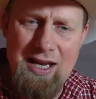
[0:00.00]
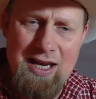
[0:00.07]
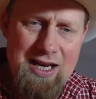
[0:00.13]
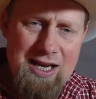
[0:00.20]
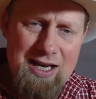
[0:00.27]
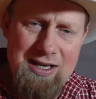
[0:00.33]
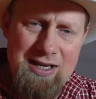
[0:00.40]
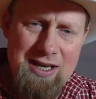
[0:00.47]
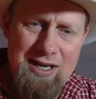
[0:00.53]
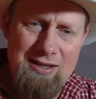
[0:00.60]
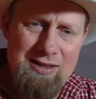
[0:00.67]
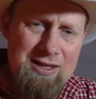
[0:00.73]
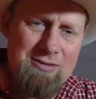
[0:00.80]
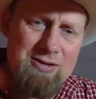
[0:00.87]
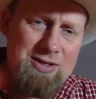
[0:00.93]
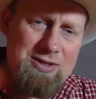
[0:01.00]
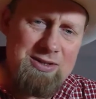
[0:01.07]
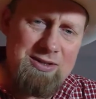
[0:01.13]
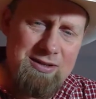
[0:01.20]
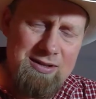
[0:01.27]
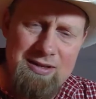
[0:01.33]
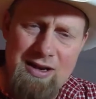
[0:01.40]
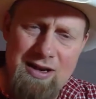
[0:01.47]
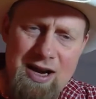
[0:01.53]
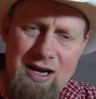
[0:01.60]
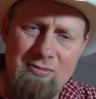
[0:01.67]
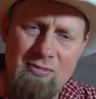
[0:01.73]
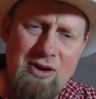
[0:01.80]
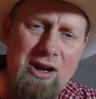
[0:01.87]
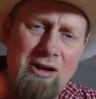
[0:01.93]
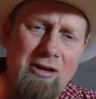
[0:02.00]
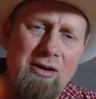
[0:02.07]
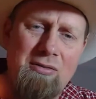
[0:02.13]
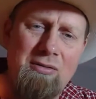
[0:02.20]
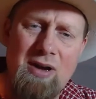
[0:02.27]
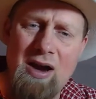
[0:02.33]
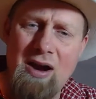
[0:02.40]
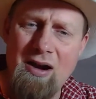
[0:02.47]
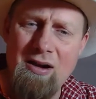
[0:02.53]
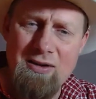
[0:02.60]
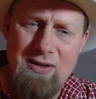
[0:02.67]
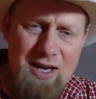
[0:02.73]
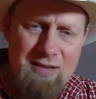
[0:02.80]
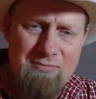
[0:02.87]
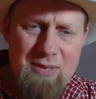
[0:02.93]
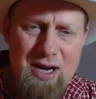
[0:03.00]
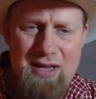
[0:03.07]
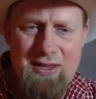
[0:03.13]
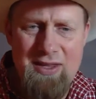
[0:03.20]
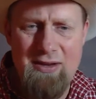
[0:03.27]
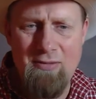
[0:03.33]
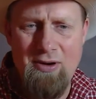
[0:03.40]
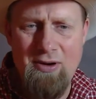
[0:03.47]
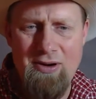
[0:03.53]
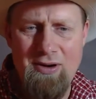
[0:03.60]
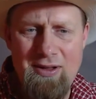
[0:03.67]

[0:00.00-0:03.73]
and they were just talking about how hard done by they were.